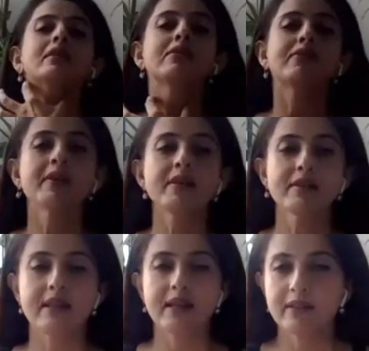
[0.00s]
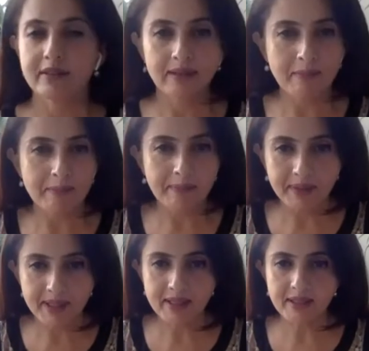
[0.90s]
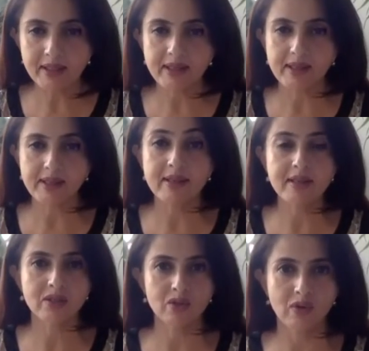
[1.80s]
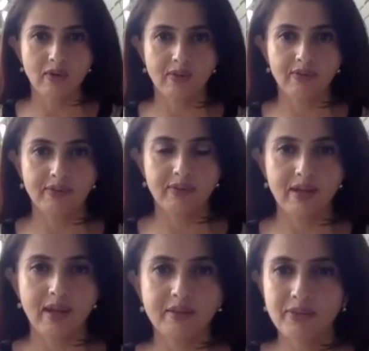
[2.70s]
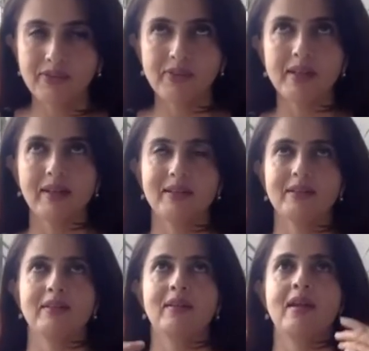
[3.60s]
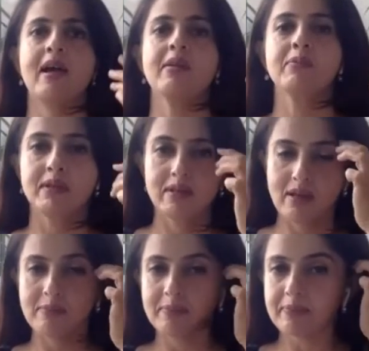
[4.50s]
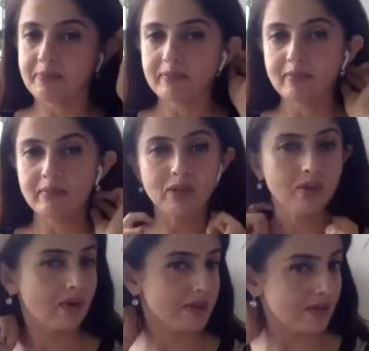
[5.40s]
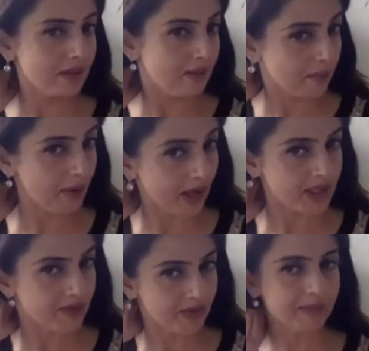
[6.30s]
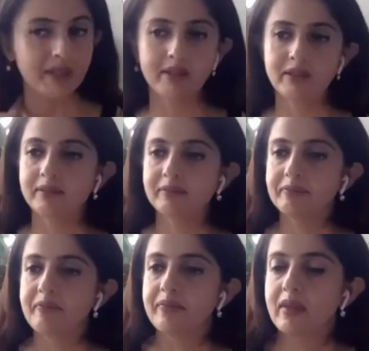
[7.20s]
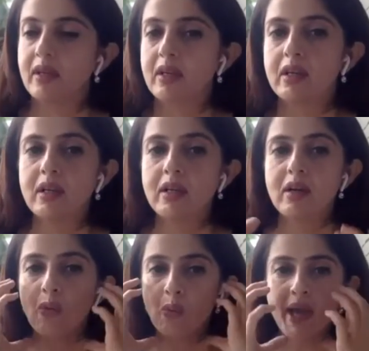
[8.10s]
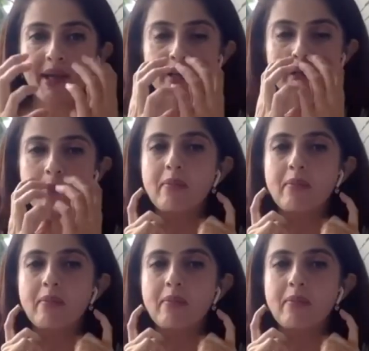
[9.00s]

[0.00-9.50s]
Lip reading: it feels like completely eased off and you feel like livened up because it blocks from here. Wearing a